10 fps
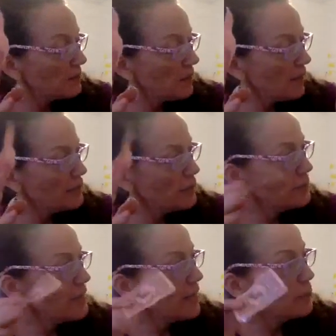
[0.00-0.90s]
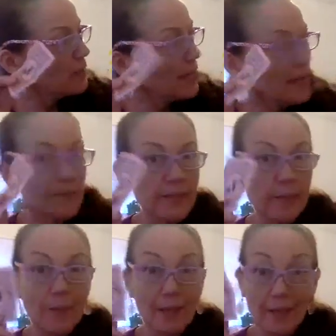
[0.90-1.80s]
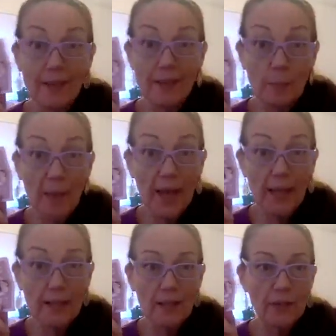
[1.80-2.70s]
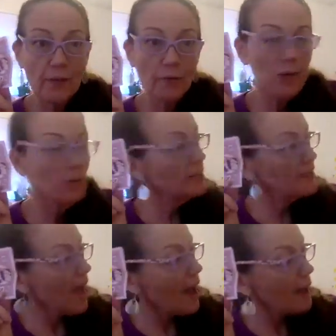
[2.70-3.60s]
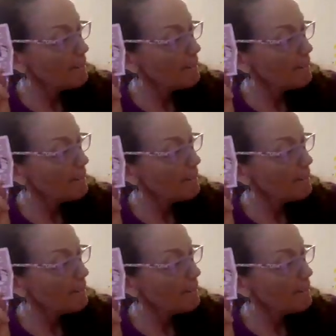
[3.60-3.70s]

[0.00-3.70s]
I do like when I have some money to spend. Nothing wrong with that.